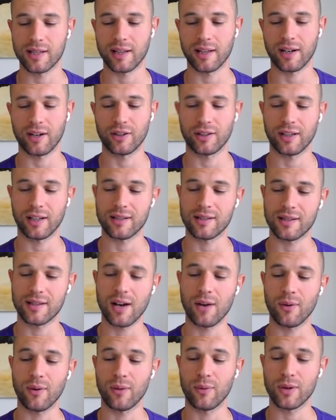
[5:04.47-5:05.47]
settling our debts
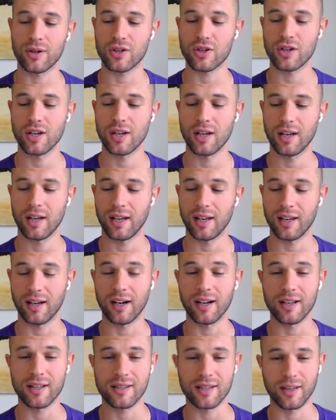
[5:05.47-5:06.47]
that way, which in
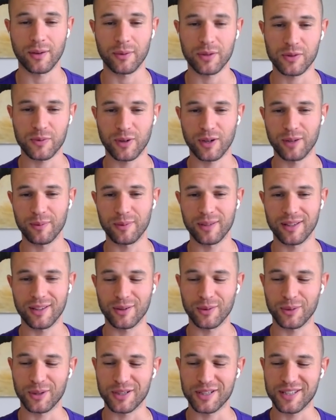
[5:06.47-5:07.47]
hindsight was probably
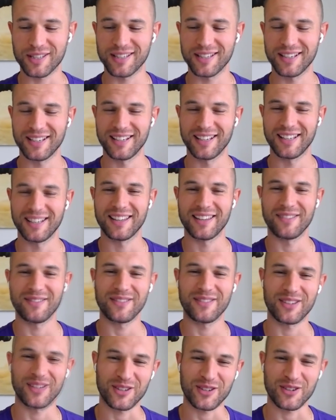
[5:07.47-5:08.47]
the worst
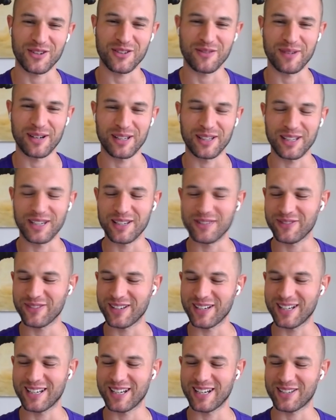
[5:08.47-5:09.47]
decision of my life.
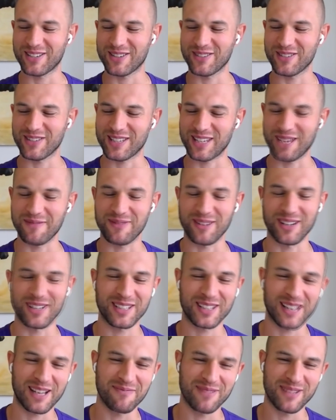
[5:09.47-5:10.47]
I should just kept
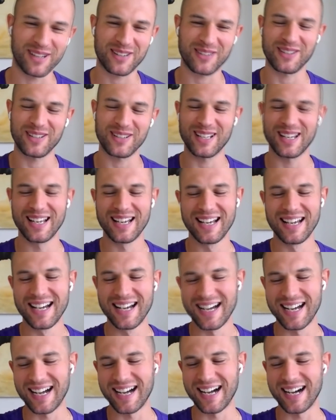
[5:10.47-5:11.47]
onto that Bitcoin,
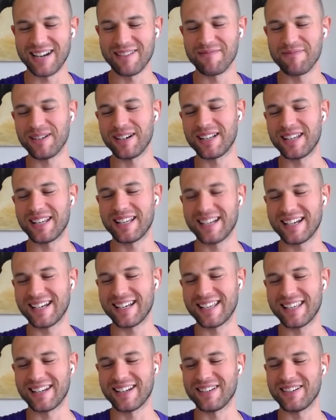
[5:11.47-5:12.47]
but
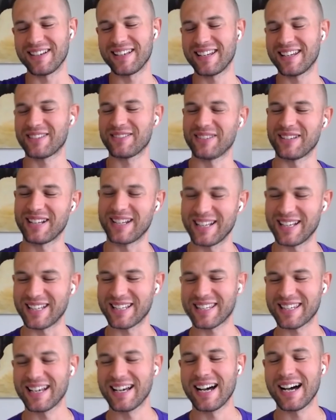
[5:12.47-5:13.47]
it is what it
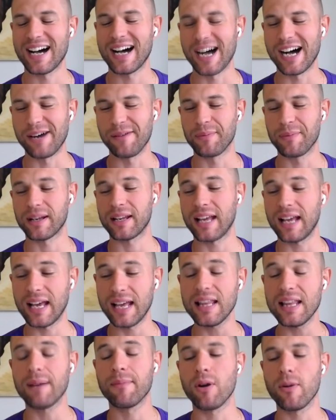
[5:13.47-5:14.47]
is. But
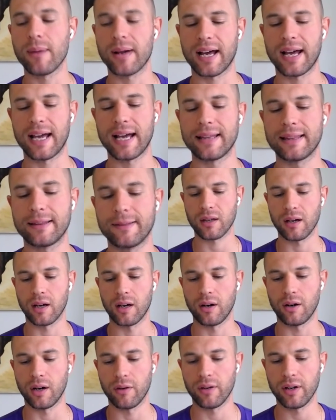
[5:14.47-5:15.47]
in that moment, I had
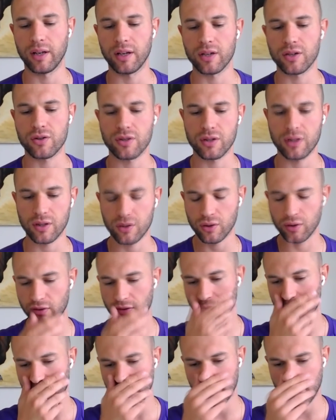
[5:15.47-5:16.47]
a really interesting sort
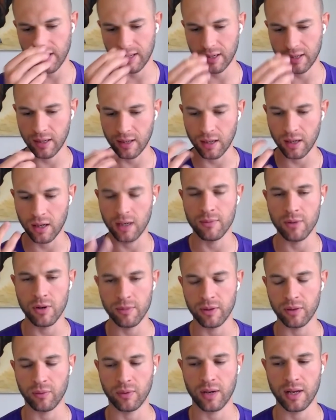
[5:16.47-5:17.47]
of epiphany and an aha
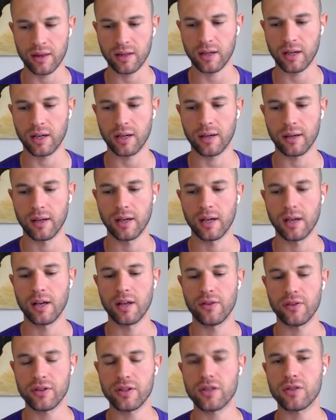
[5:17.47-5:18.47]
moment where I thought,
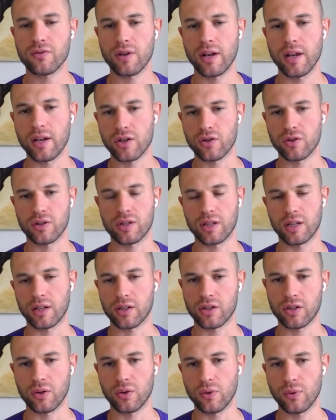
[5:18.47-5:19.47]
this is really
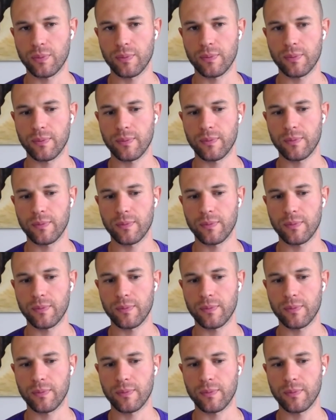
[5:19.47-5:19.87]
interesting. So,